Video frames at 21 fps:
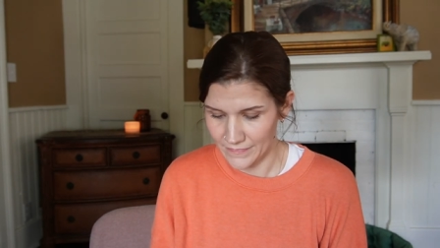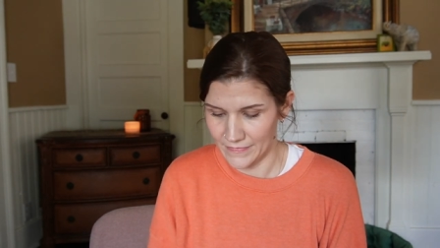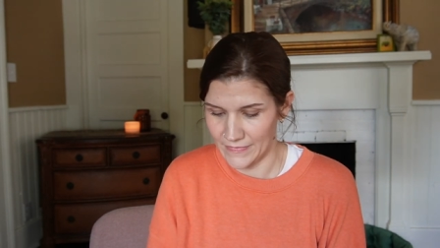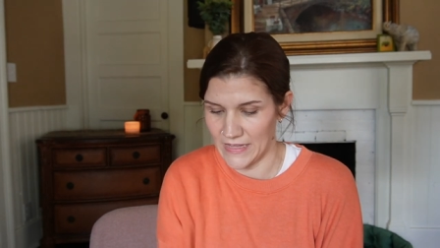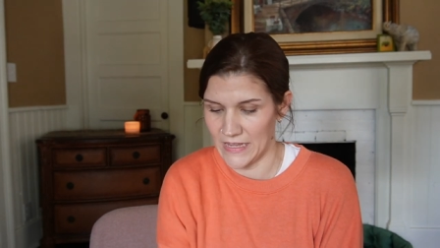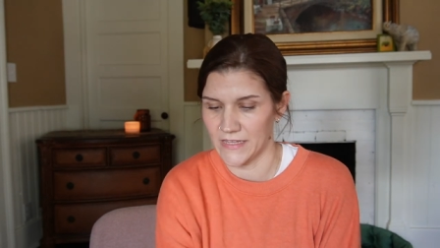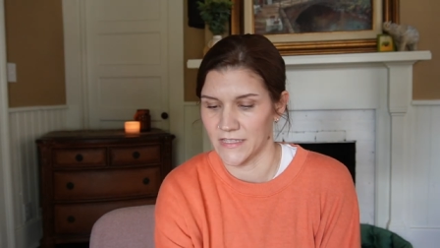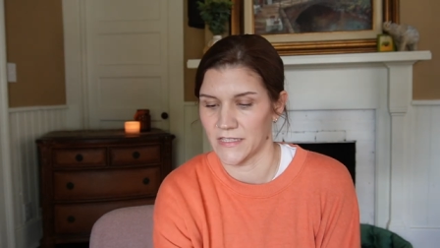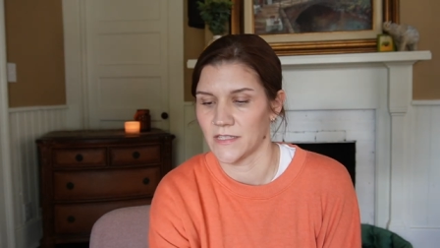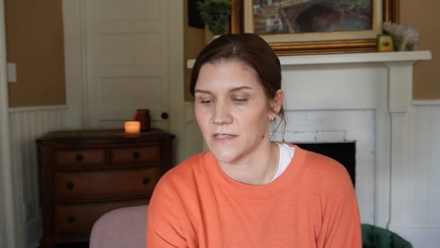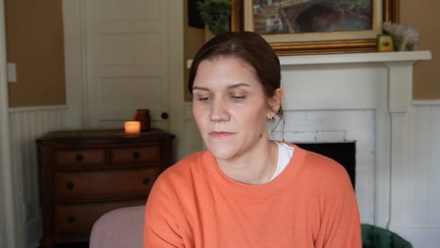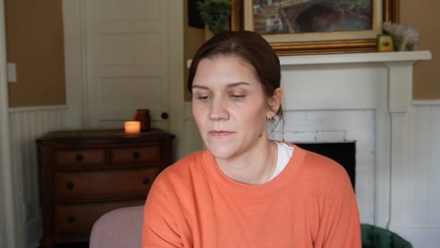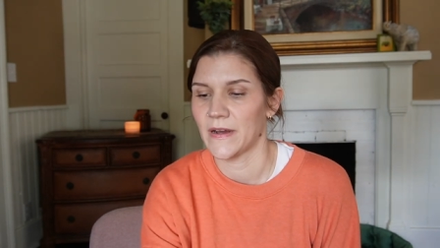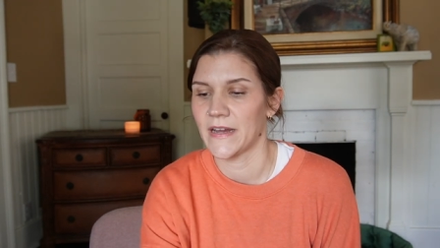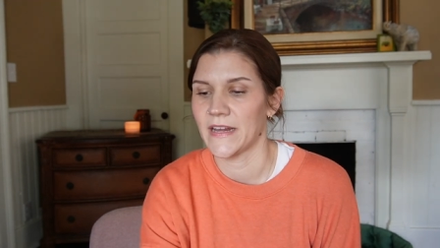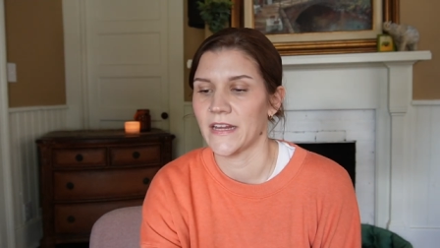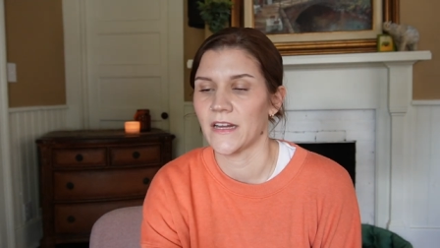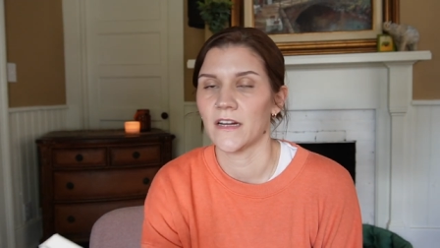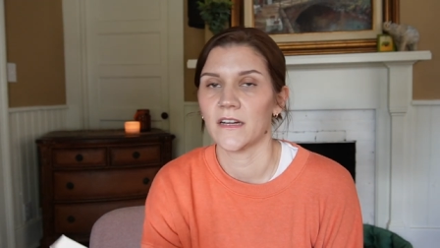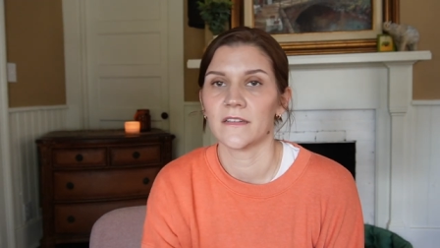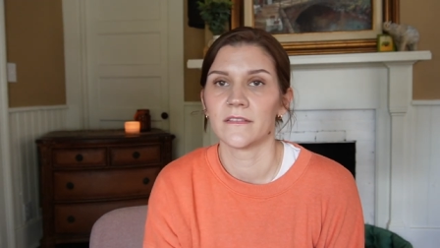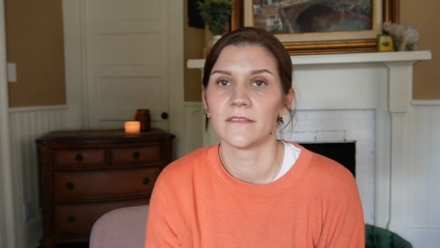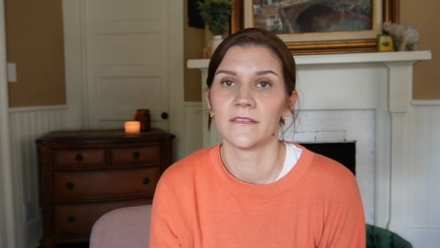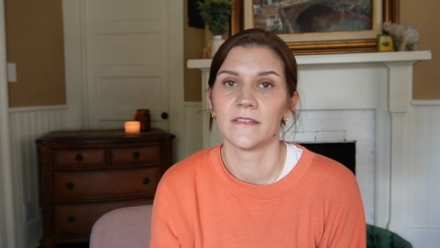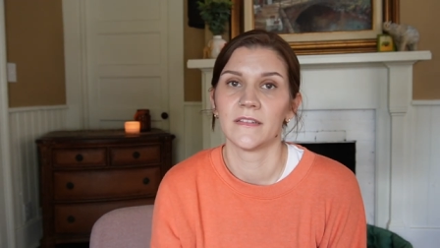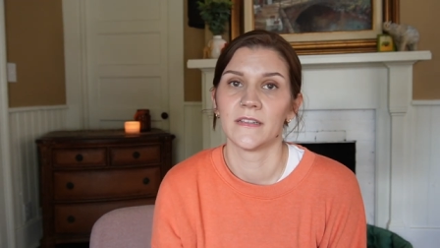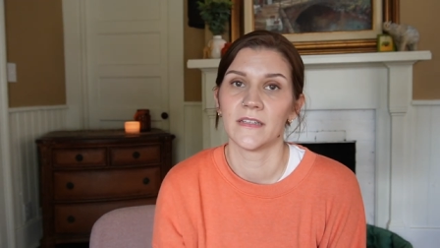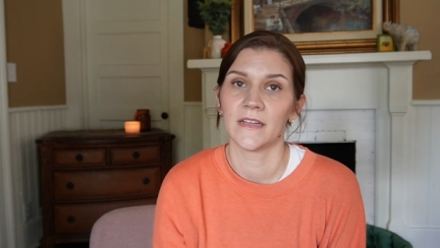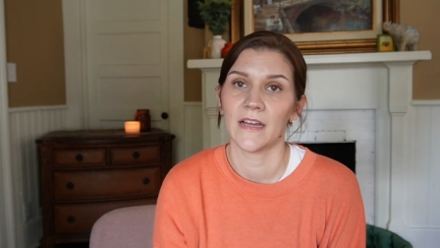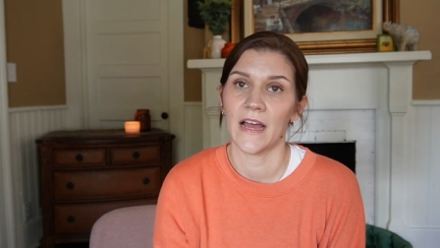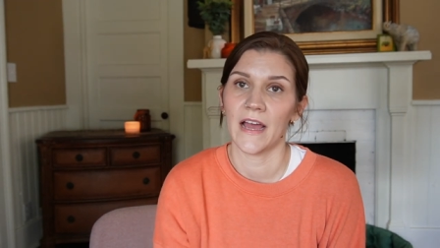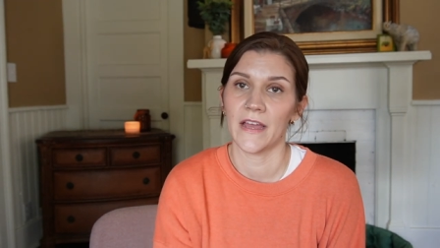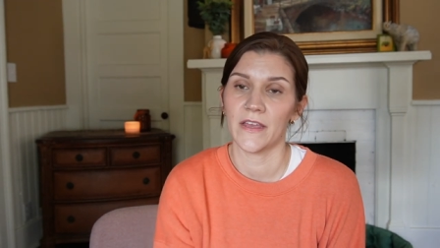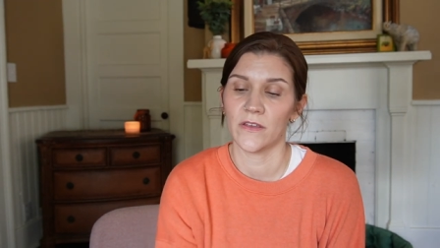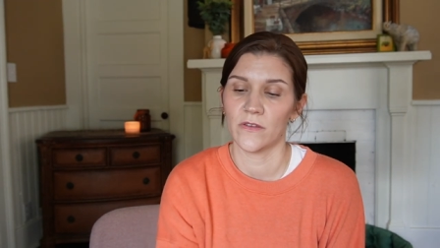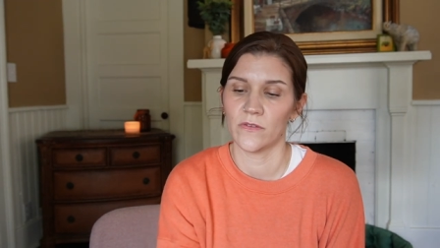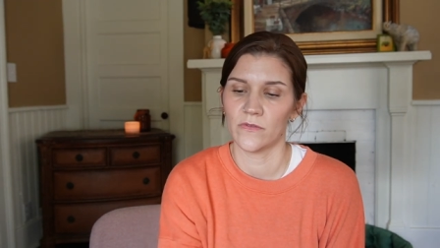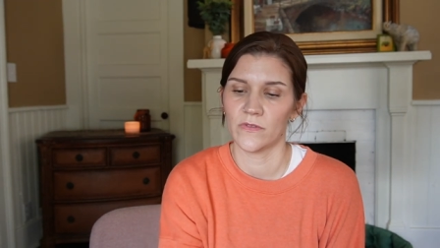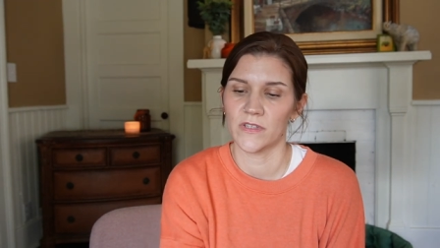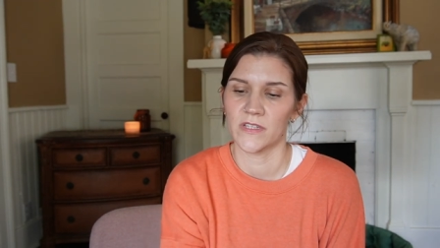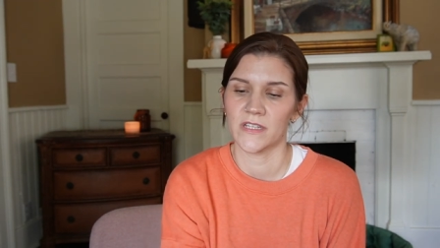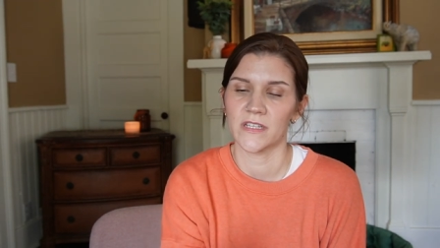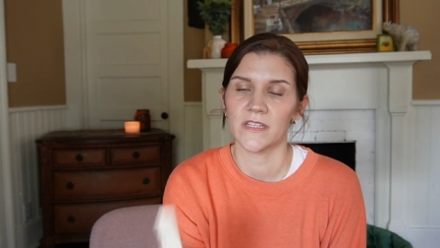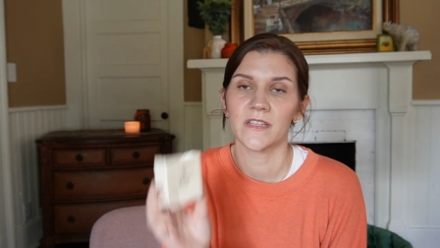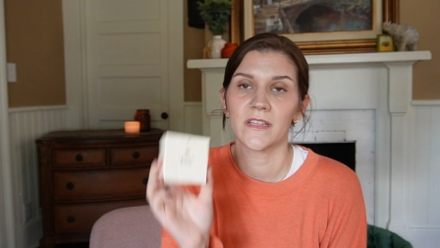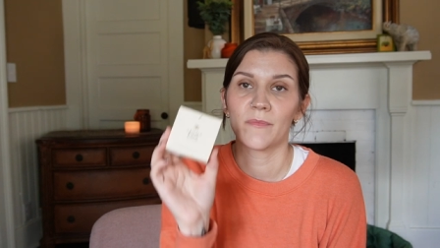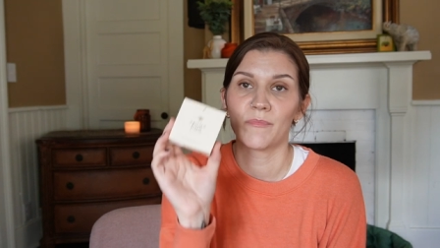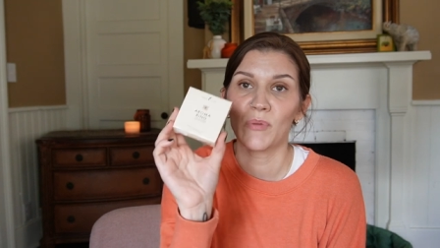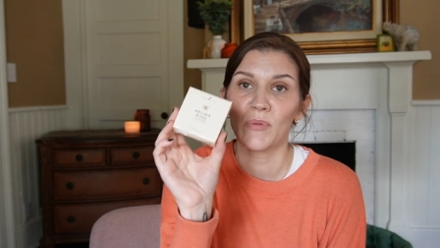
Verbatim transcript: this right here. I used the